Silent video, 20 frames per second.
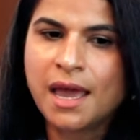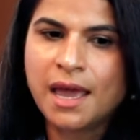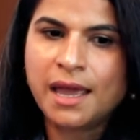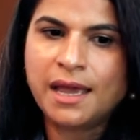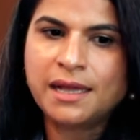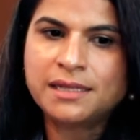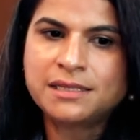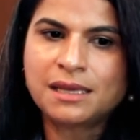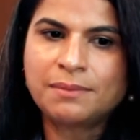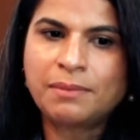
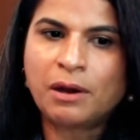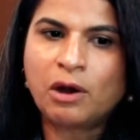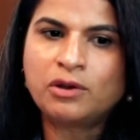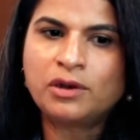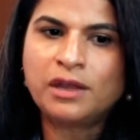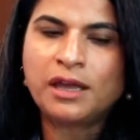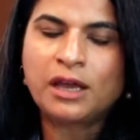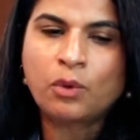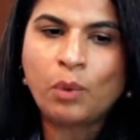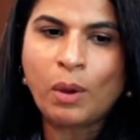it's about
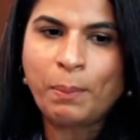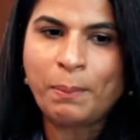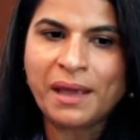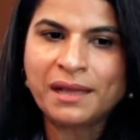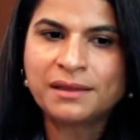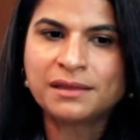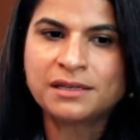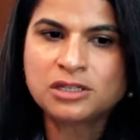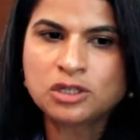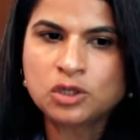
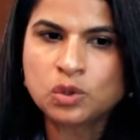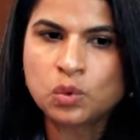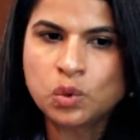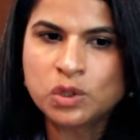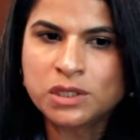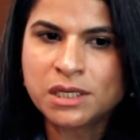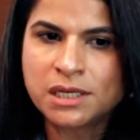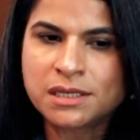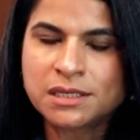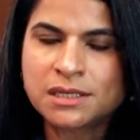equipping the
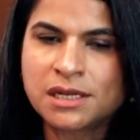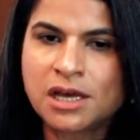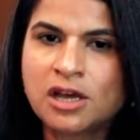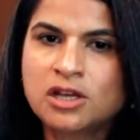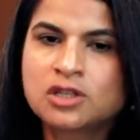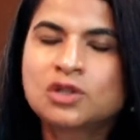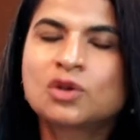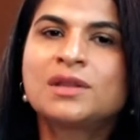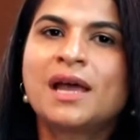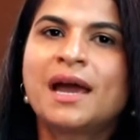student
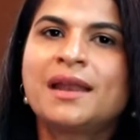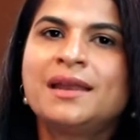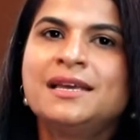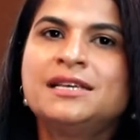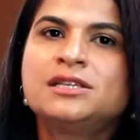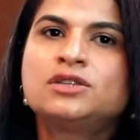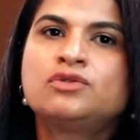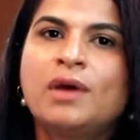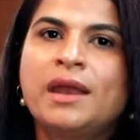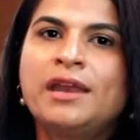so that
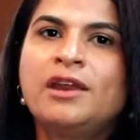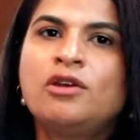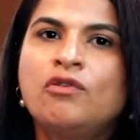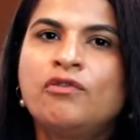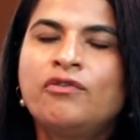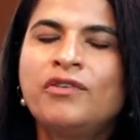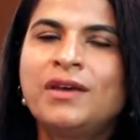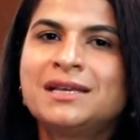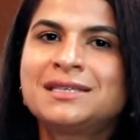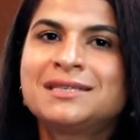he's ready to
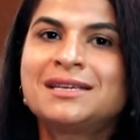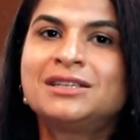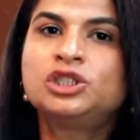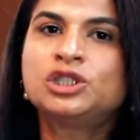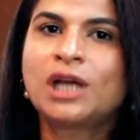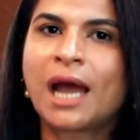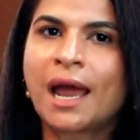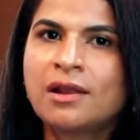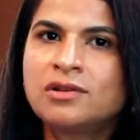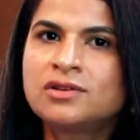face the
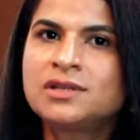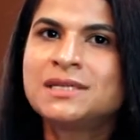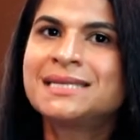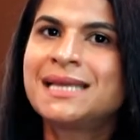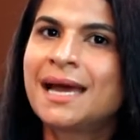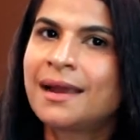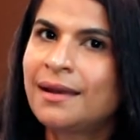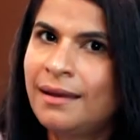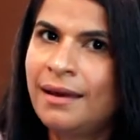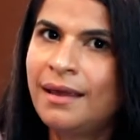challenges
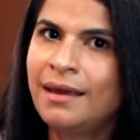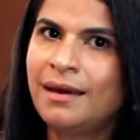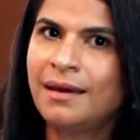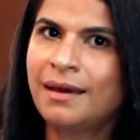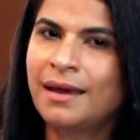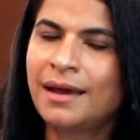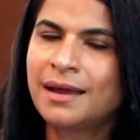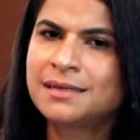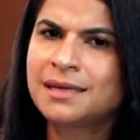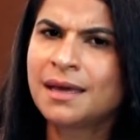that lay
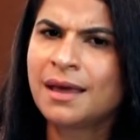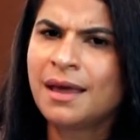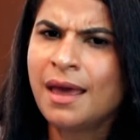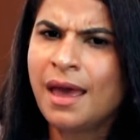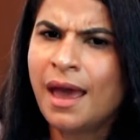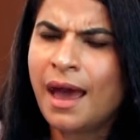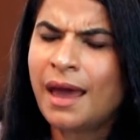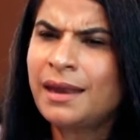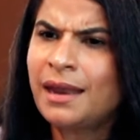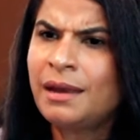ahead.
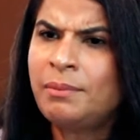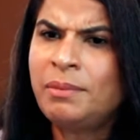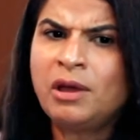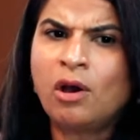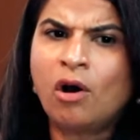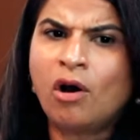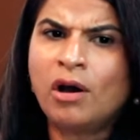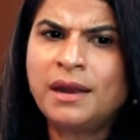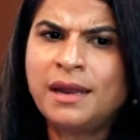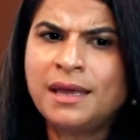And I'll be
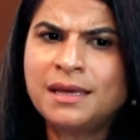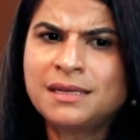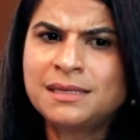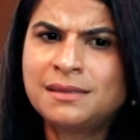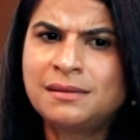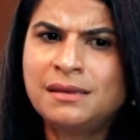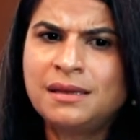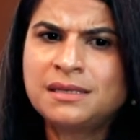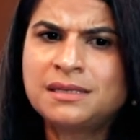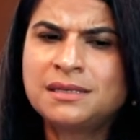honest,
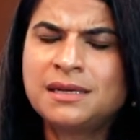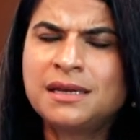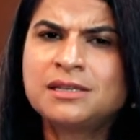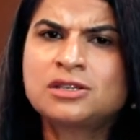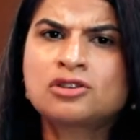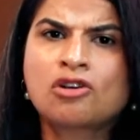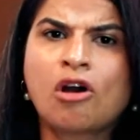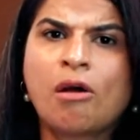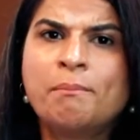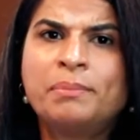these
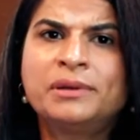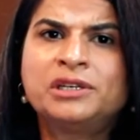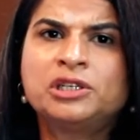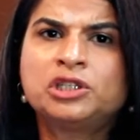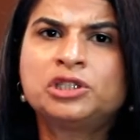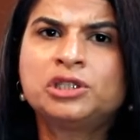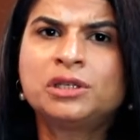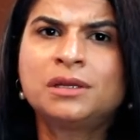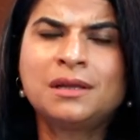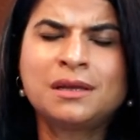days
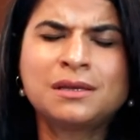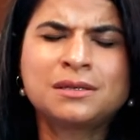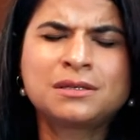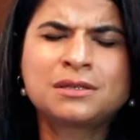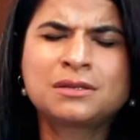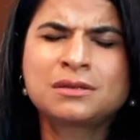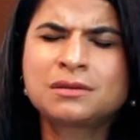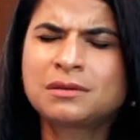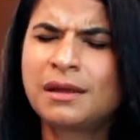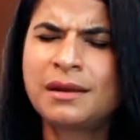competition
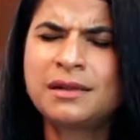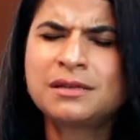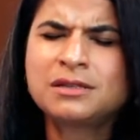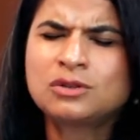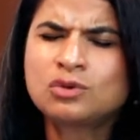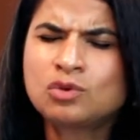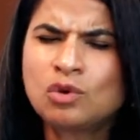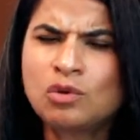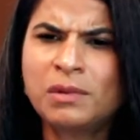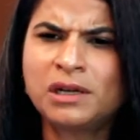is there is
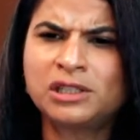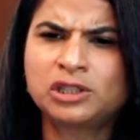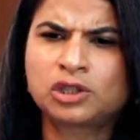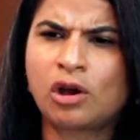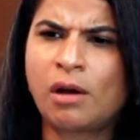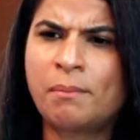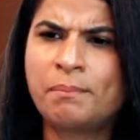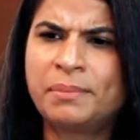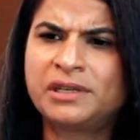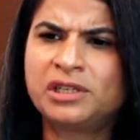so much
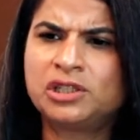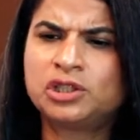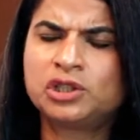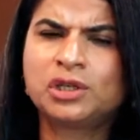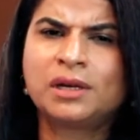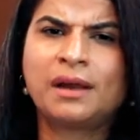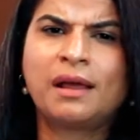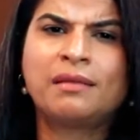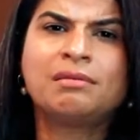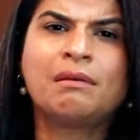
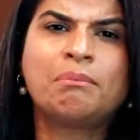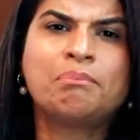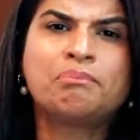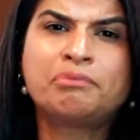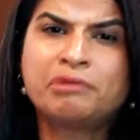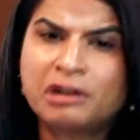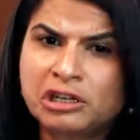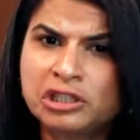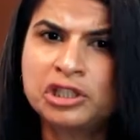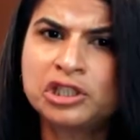competition, and the
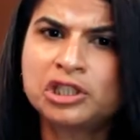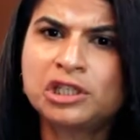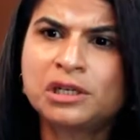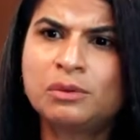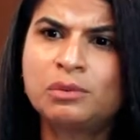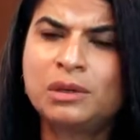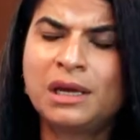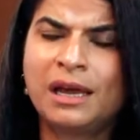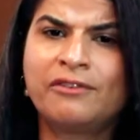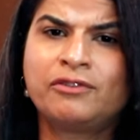pressure
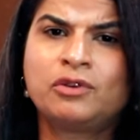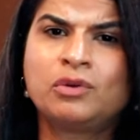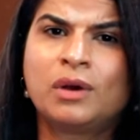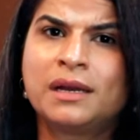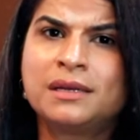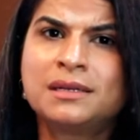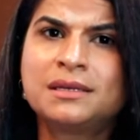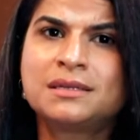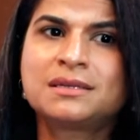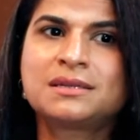we have to
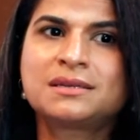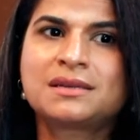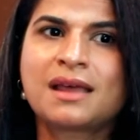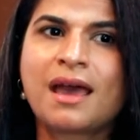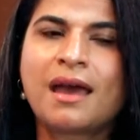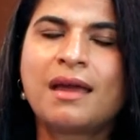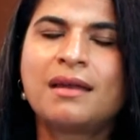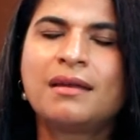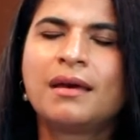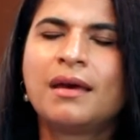
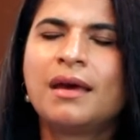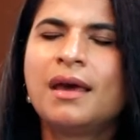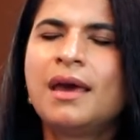understand